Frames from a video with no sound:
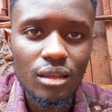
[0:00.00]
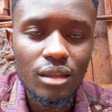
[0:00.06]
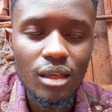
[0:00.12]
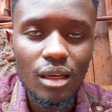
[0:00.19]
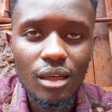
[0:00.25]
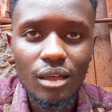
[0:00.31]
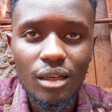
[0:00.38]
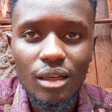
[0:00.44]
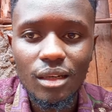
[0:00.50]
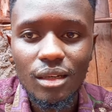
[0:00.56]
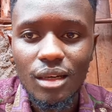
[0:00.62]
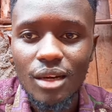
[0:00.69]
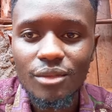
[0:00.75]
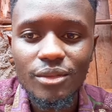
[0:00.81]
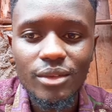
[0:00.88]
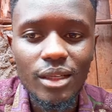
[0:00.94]
yeah
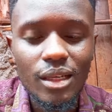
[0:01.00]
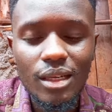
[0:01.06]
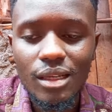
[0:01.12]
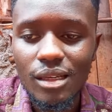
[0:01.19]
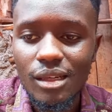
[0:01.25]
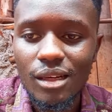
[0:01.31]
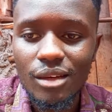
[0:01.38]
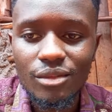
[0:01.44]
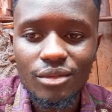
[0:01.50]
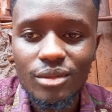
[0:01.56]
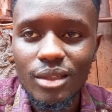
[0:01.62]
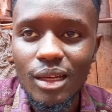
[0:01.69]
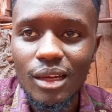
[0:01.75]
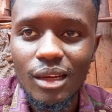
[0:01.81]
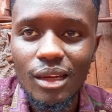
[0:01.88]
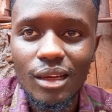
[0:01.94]
after
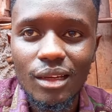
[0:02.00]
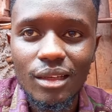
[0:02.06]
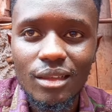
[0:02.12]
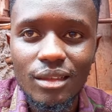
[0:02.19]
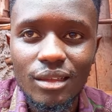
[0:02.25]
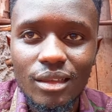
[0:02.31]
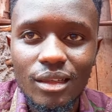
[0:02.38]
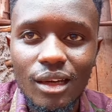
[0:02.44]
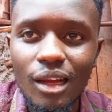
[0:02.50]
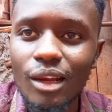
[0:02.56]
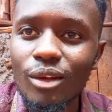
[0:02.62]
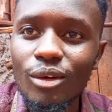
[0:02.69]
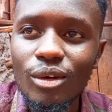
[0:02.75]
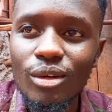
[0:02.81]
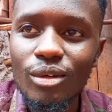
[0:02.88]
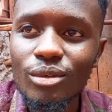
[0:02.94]
after a
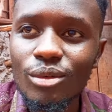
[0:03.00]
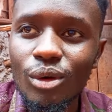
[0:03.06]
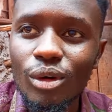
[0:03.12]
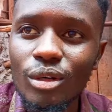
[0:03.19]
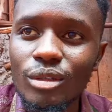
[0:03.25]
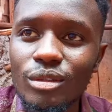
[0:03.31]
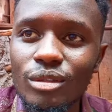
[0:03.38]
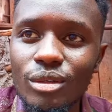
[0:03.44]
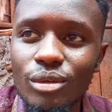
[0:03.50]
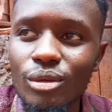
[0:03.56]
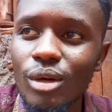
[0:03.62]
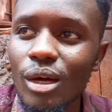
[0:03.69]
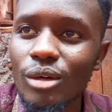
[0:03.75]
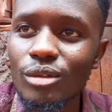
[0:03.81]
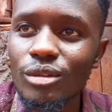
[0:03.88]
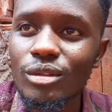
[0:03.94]
long walk
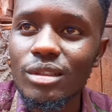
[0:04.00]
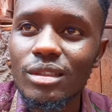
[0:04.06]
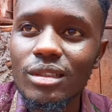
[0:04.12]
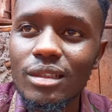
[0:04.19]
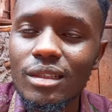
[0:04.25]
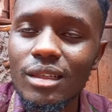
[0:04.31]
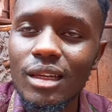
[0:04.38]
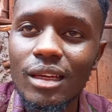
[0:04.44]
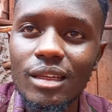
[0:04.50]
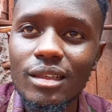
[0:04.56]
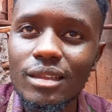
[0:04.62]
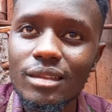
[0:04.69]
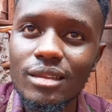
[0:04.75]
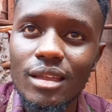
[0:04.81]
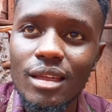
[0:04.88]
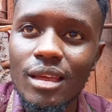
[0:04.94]
throughout like
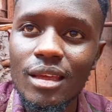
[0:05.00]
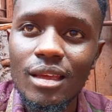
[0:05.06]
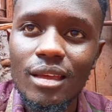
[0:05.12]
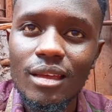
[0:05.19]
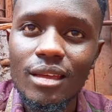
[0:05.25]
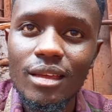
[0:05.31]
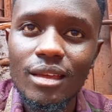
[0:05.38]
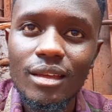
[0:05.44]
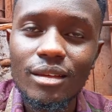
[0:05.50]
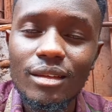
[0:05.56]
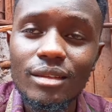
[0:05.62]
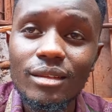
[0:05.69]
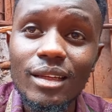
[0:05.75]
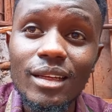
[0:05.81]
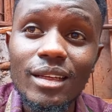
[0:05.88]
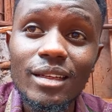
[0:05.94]

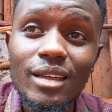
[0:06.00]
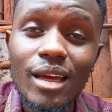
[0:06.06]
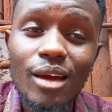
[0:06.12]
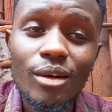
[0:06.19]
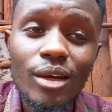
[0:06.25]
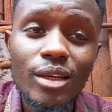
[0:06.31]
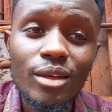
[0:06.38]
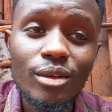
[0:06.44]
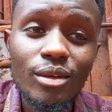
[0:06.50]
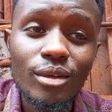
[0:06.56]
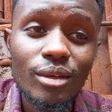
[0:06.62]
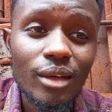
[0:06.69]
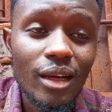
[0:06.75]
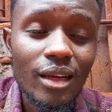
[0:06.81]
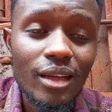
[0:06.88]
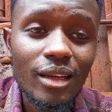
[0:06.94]
like now i
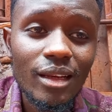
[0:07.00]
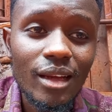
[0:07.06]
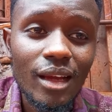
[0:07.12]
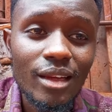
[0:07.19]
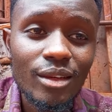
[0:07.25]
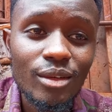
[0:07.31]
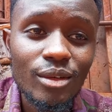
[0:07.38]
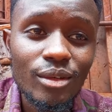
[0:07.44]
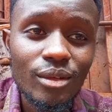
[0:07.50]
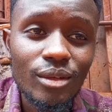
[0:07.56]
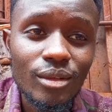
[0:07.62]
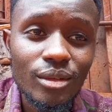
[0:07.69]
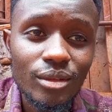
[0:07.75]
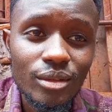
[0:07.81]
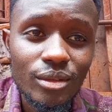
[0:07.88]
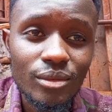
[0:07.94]
know i, I
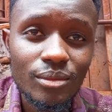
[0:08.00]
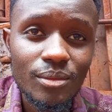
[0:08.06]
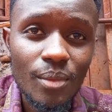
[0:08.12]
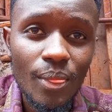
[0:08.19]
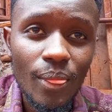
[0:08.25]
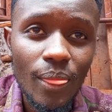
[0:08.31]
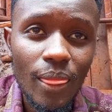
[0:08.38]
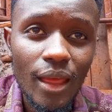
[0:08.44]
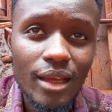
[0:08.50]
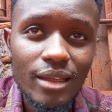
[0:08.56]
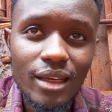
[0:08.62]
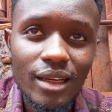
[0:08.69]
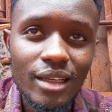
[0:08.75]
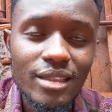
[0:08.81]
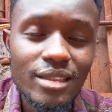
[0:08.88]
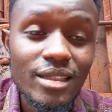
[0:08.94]
know
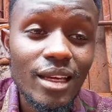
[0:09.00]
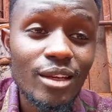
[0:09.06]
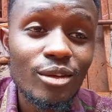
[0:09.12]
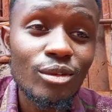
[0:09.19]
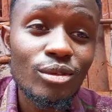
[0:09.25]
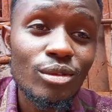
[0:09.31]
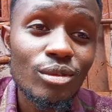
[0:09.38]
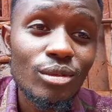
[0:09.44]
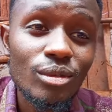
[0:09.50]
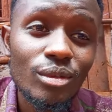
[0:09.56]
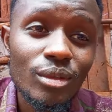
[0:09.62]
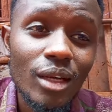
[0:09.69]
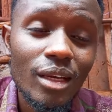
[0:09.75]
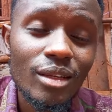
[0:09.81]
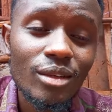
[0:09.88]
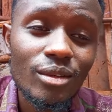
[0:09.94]
I, I can say i know through
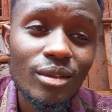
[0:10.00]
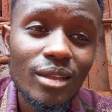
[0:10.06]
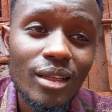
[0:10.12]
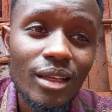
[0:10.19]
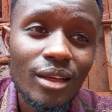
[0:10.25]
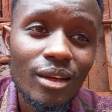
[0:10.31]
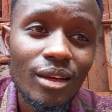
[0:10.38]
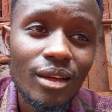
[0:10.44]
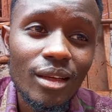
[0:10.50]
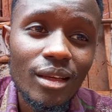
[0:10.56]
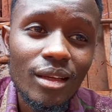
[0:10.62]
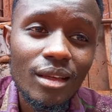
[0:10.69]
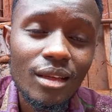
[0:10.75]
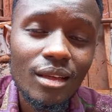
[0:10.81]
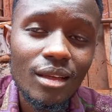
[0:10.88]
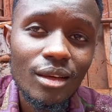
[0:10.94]
i know the
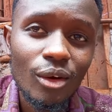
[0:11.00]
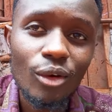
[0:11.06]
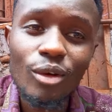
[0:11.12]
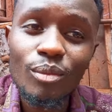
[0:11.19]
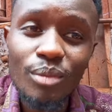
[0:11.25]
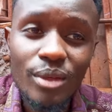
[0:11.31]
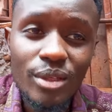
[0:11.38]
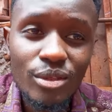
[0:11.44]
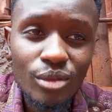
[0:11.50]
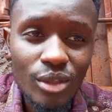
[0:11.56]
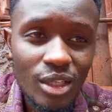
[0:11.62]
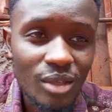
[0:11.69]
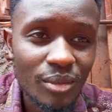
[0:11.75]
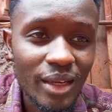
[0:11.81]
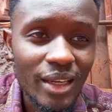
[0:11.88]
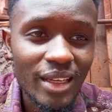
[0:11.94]
whole prison
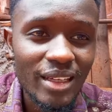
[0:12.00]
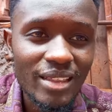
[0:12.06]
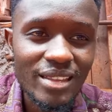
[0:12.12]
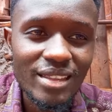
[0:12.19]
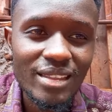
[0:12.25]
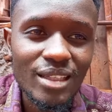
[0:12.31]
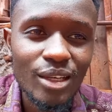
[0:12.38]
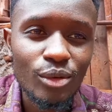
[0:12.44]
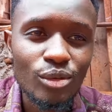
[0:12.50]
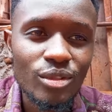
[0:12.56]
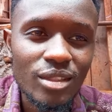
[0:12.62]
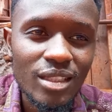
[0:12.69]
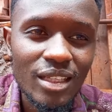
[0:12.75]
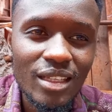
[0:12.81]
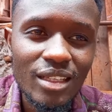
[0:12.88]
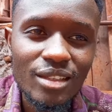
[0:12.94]
in my head since i was
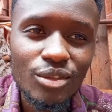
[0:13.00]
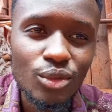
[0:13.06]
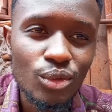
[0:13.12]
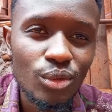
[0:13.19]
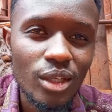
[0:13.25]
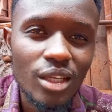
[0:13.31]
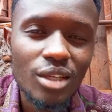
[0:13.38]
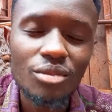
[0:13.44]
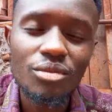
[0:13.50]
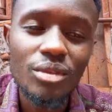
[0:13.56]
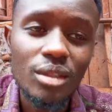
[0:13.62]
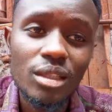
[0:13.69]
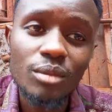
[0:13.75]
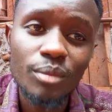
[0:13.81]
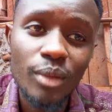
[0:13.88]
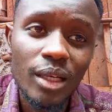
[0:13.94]
taken through
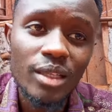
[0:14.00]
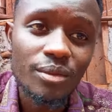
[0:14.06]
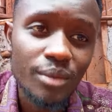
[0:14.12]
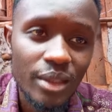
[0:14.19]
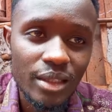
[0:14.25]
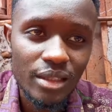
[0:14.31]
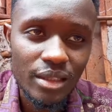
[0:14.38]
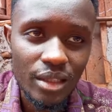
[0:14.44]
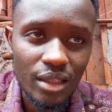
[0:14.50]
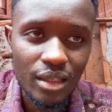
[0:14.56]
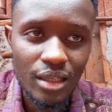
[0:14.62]
every department